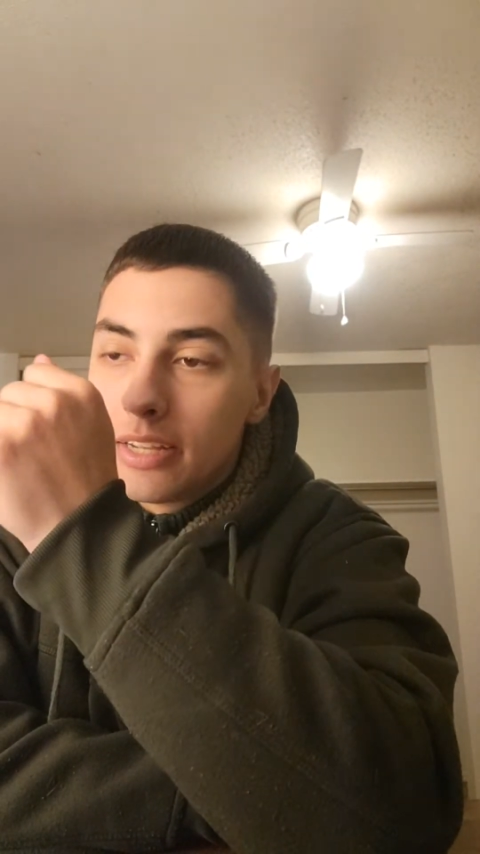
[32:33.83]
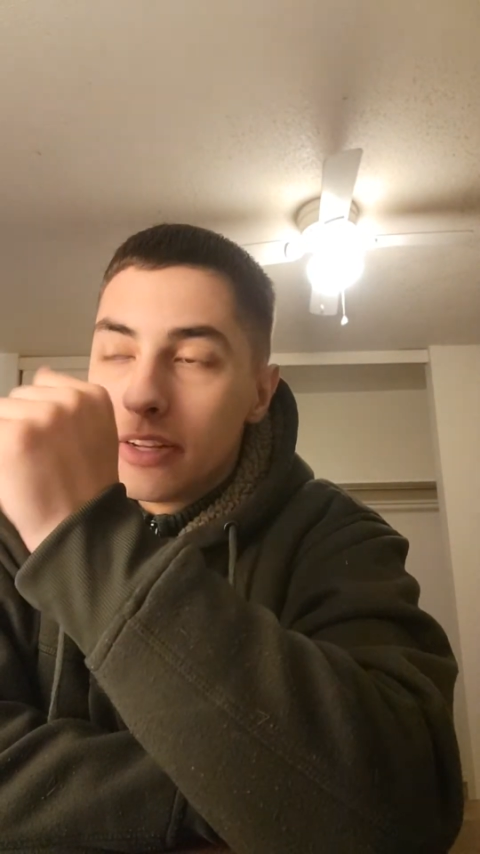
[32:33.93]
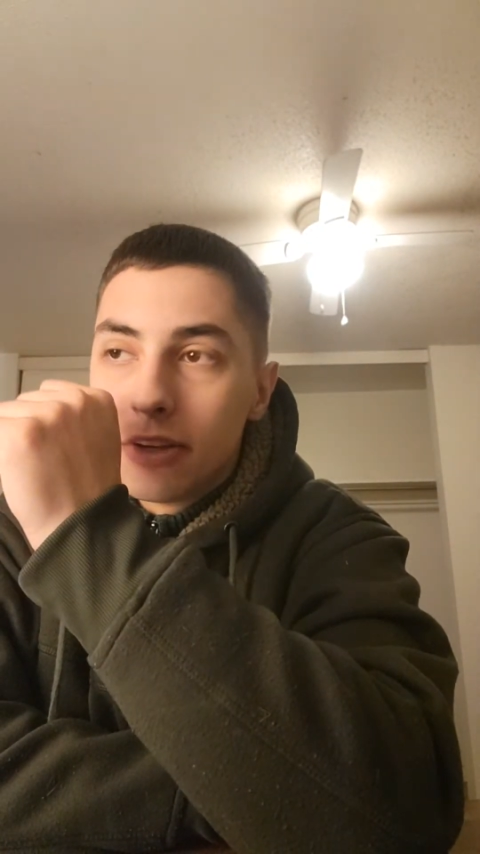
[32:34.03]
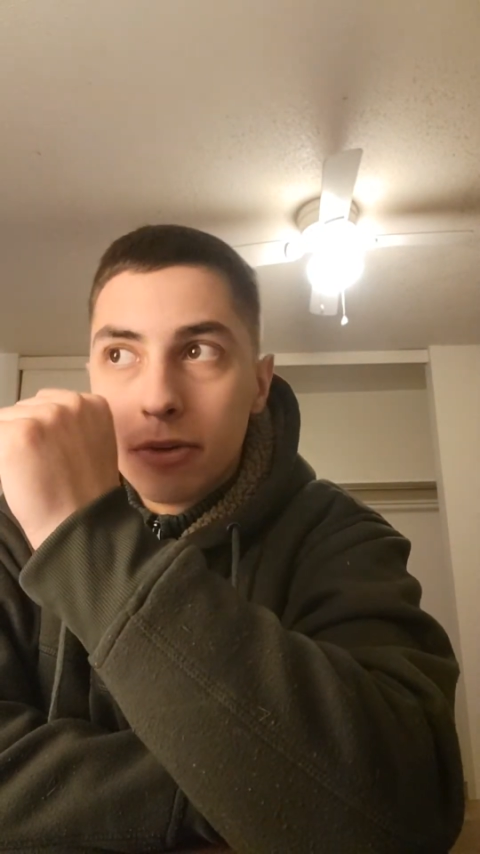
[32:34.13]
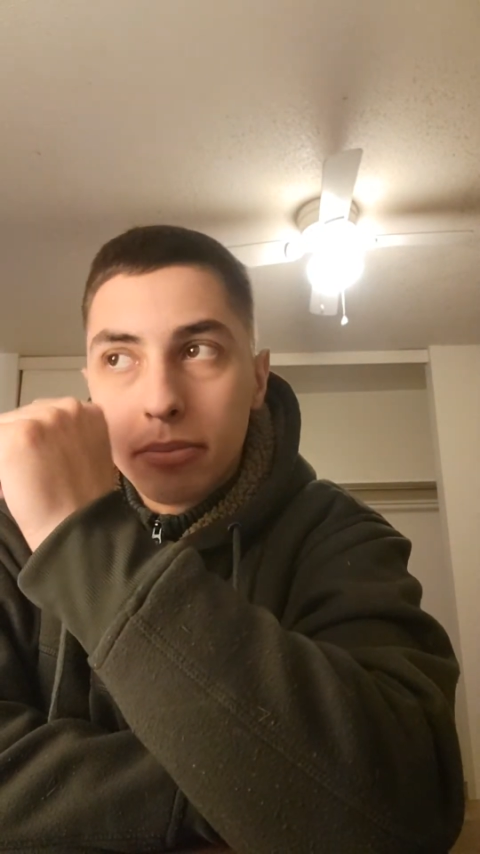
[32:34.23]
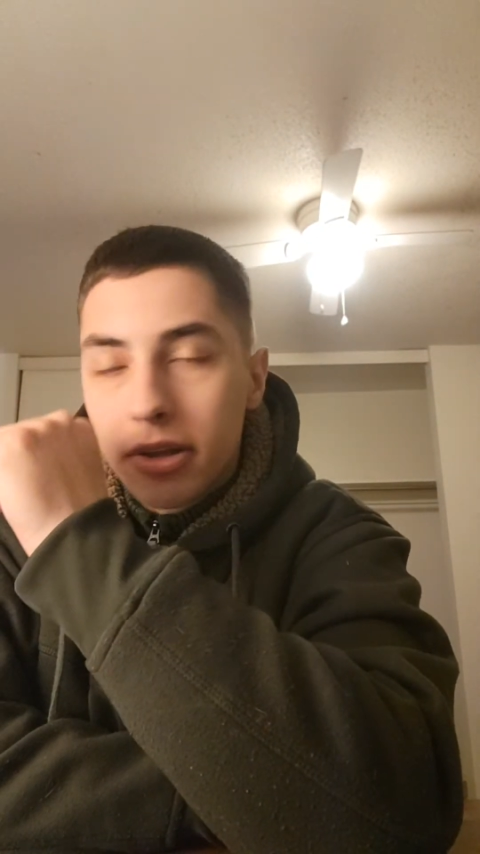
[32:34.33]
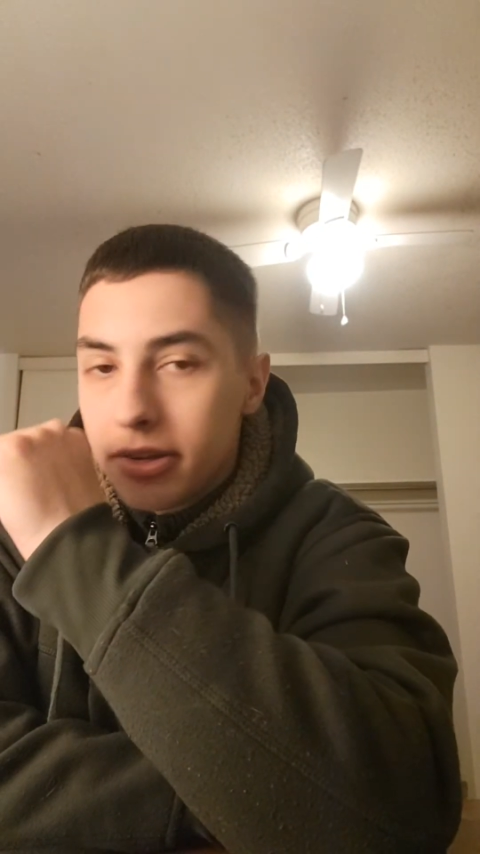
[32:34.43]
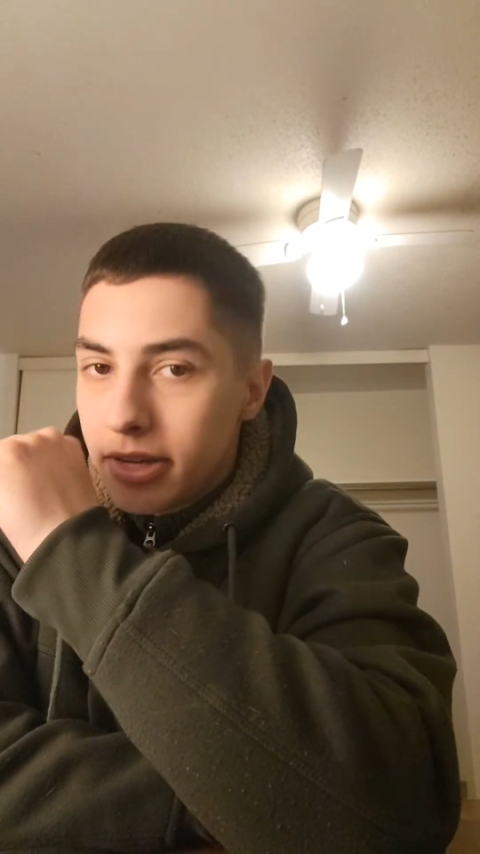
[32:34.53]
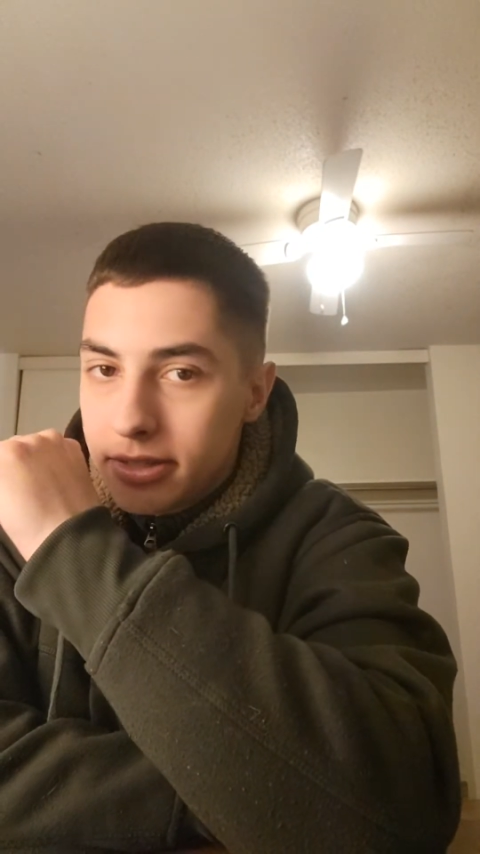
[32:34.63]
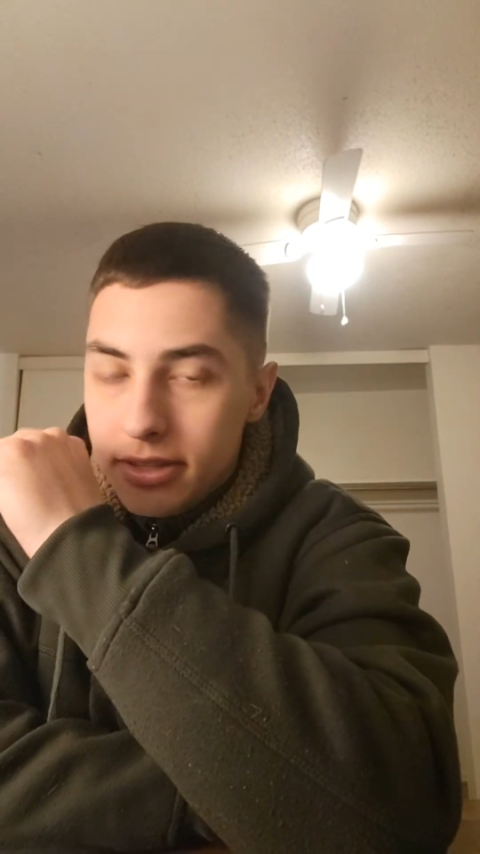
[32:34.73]
No, probably
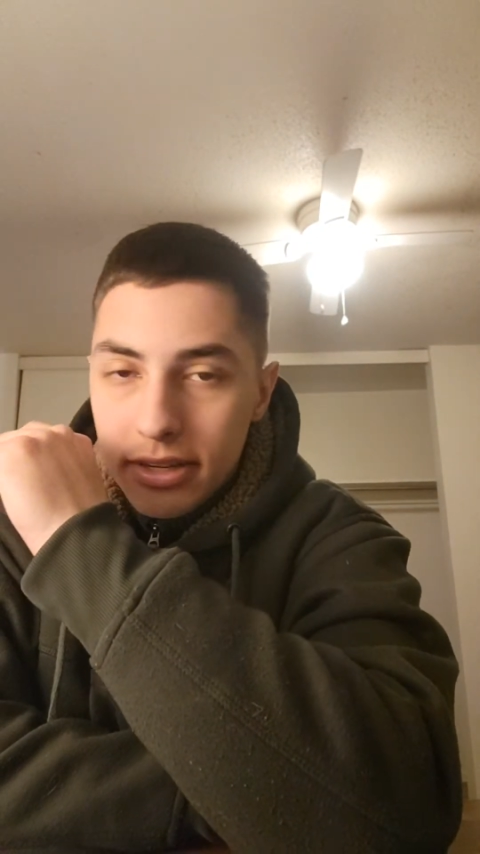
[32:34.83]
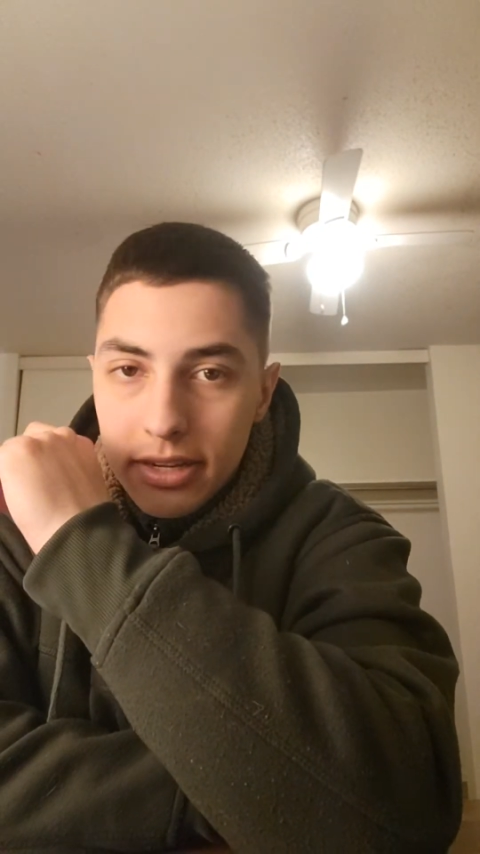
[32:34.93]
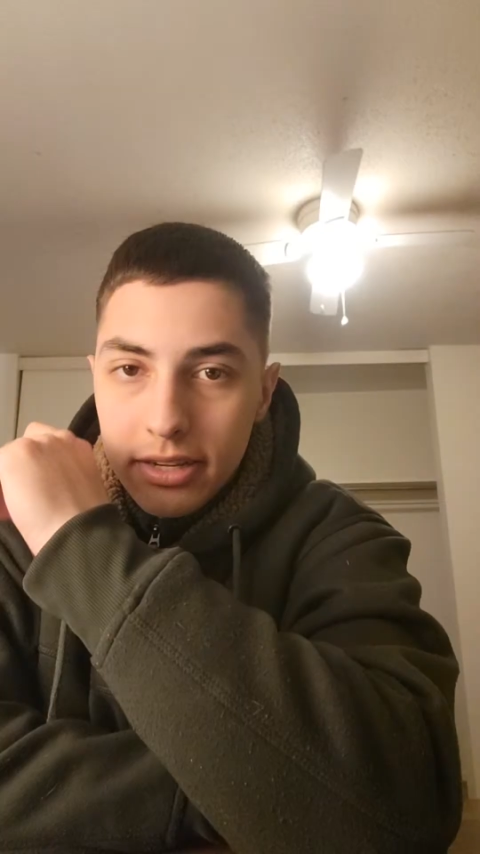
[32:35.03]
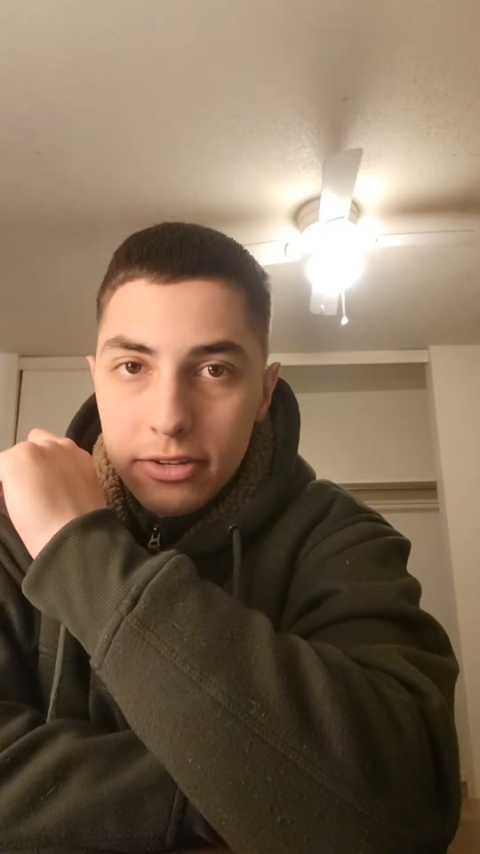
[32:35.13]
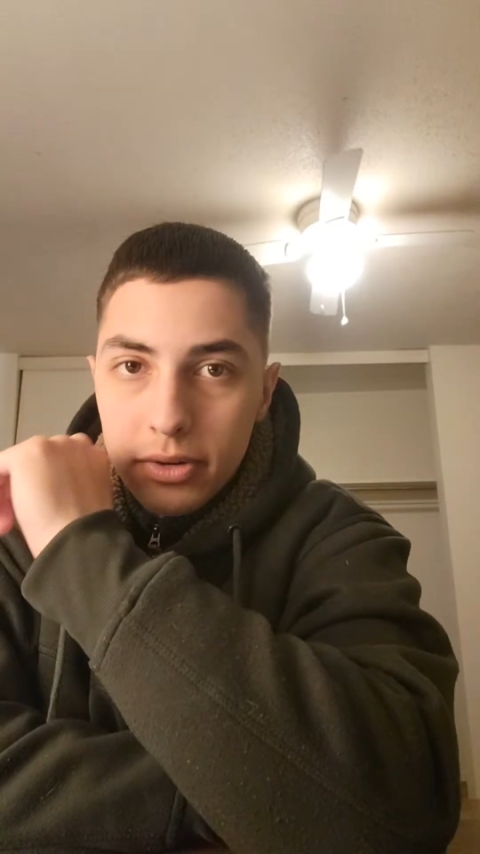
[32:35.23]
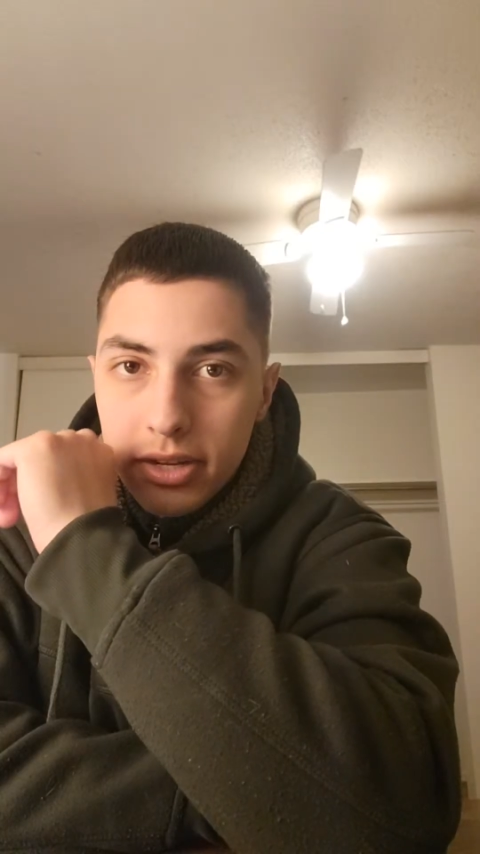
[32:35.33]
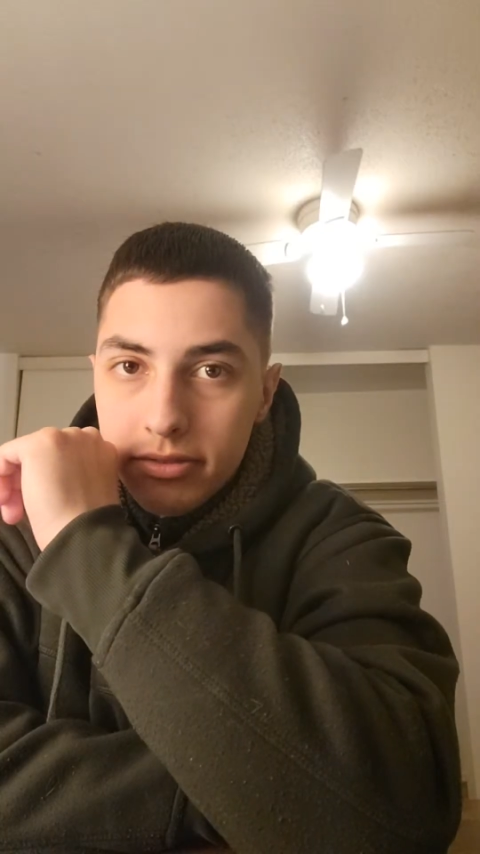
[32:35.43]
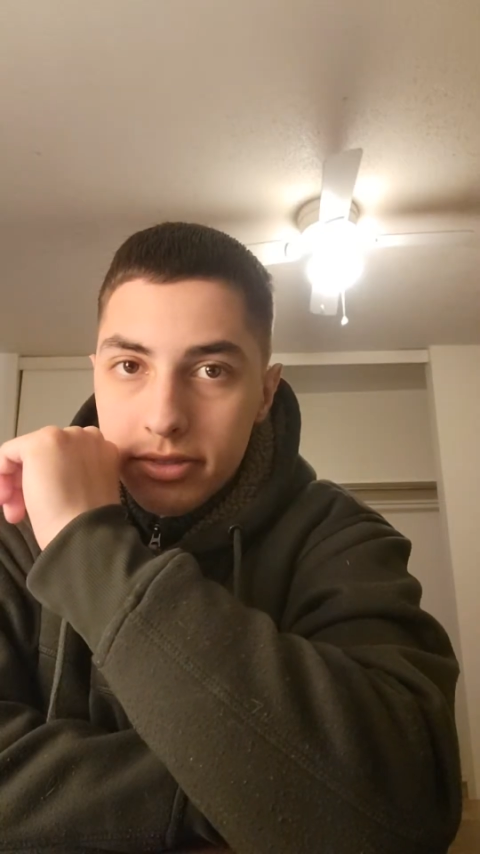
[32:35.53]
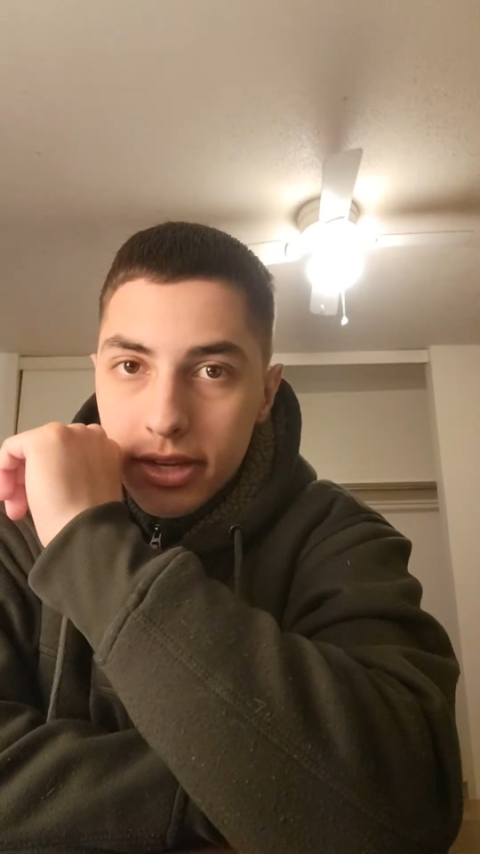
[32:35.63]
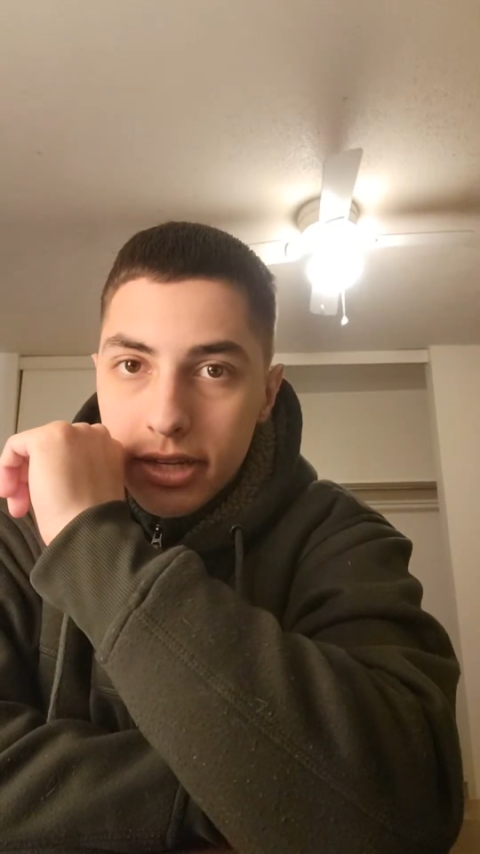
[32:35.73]
not tonight. Don't
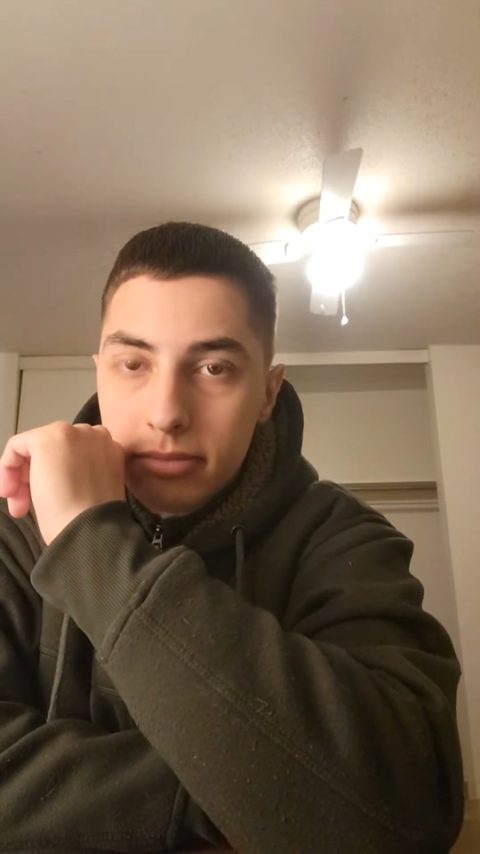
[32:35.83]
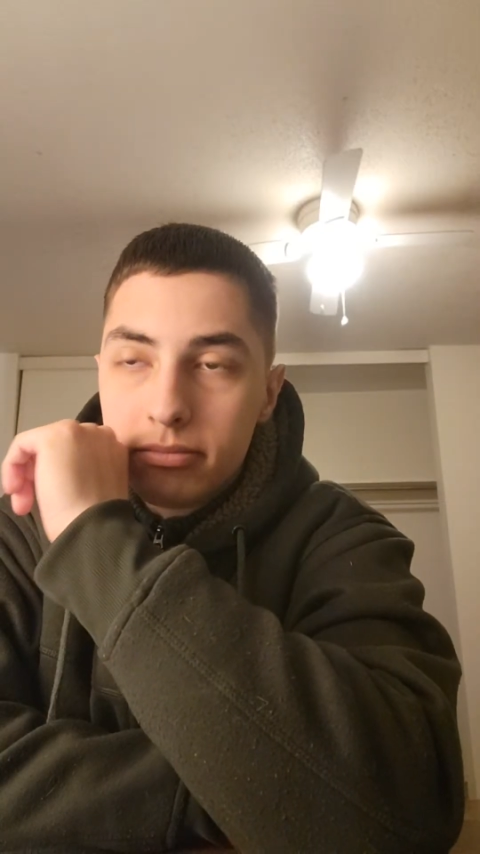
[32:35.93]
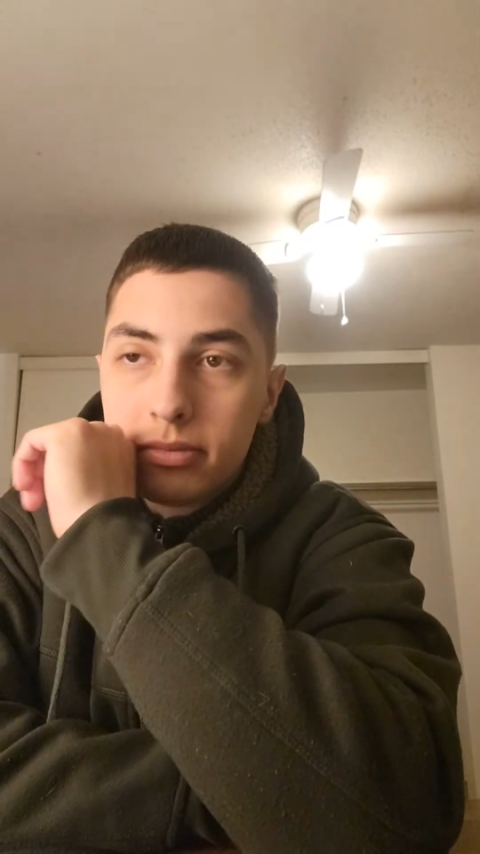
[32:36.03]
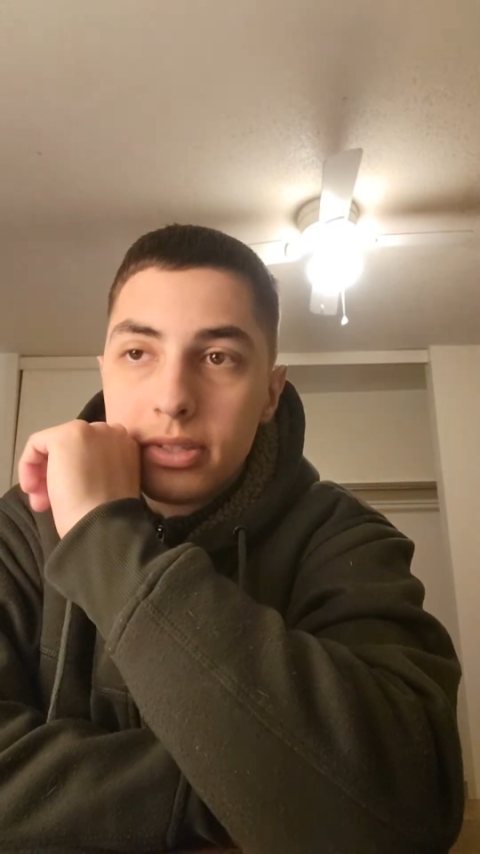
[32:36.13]
have time.